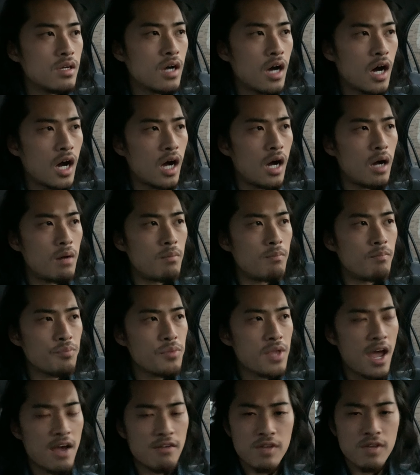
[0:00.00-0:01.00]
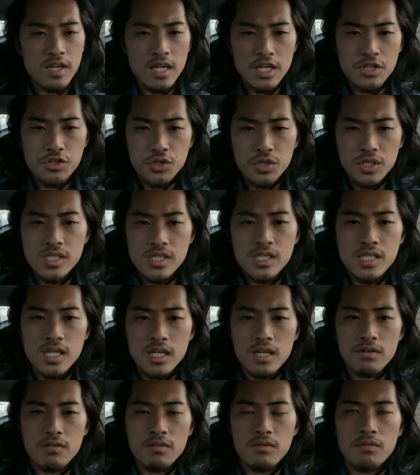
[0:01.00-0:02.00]
having intrinsic
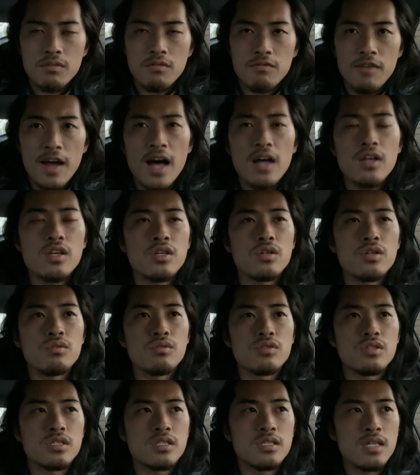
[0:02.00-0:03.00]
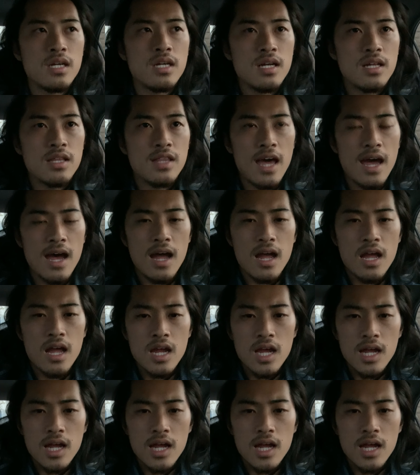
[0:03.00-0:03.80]
values that